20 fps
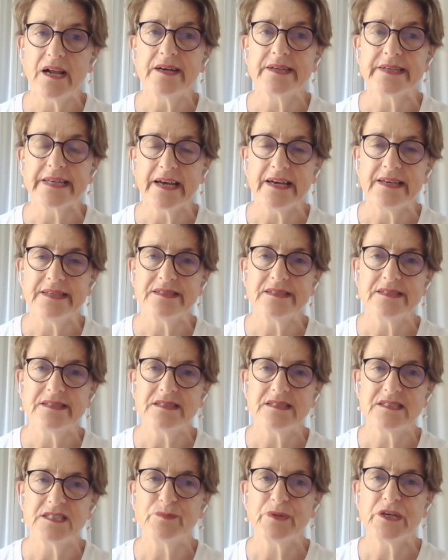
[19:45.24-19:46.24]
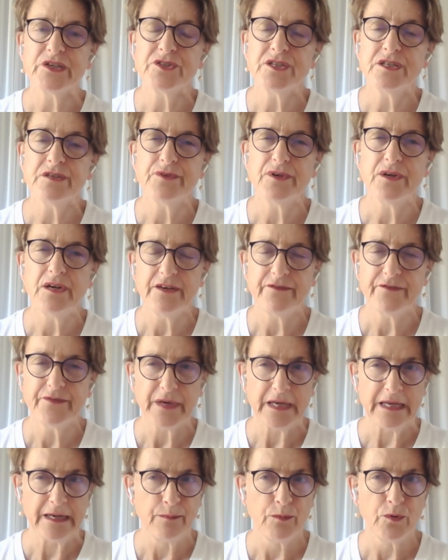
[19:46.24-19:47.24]
of cases, especially if you live
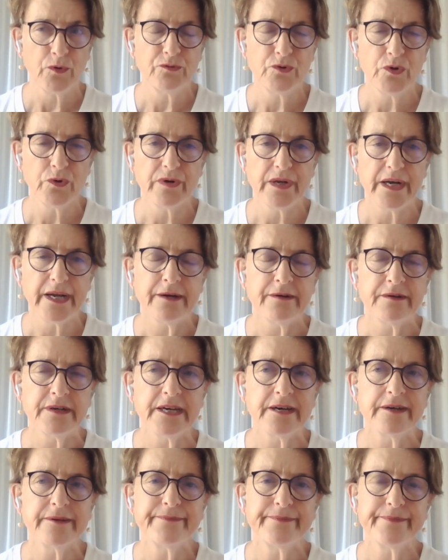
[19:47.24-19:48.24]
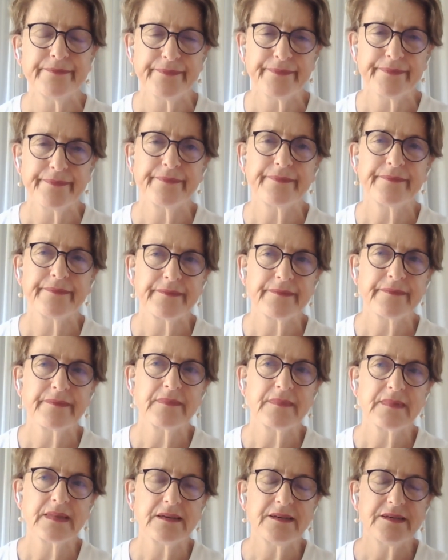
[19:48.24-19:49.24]
in a more rural area.
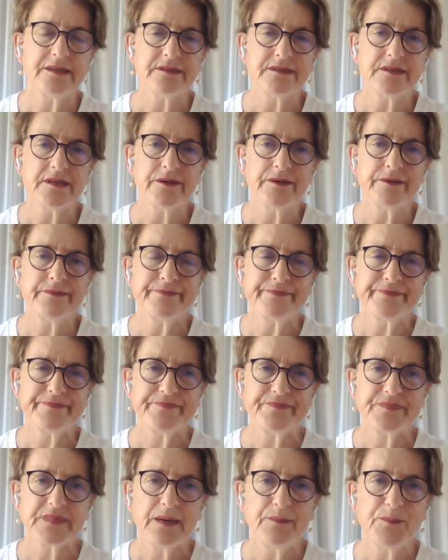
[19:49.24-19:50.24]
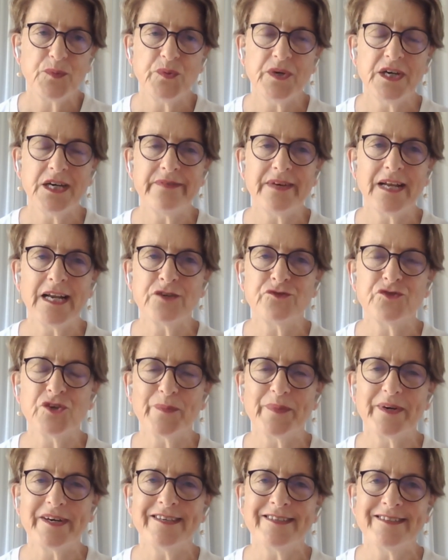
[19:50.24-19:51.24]
So, but we have electric
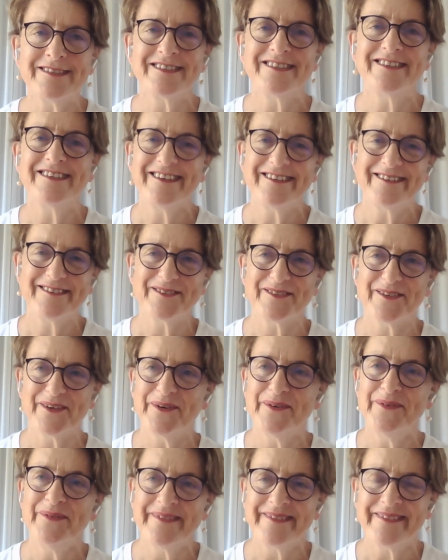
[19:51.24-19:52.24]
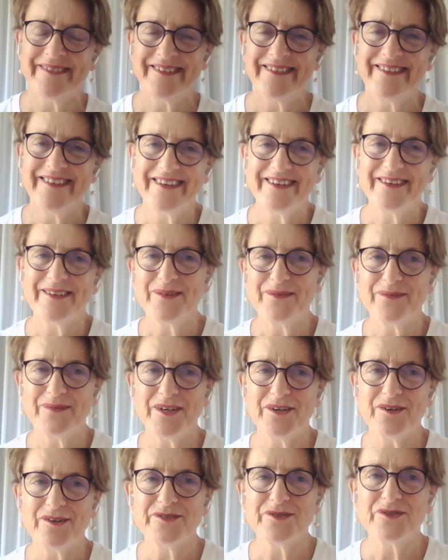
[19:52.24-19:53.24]
bikes, so we
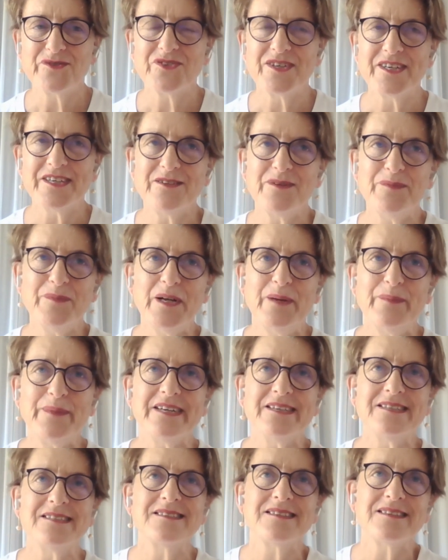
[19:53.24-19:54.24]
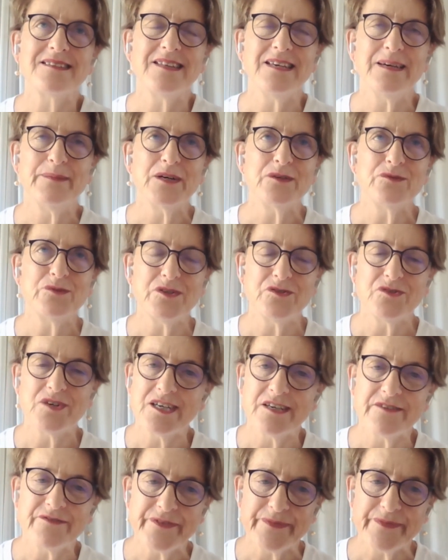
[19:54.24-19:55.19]
also try to minimize the amount we drive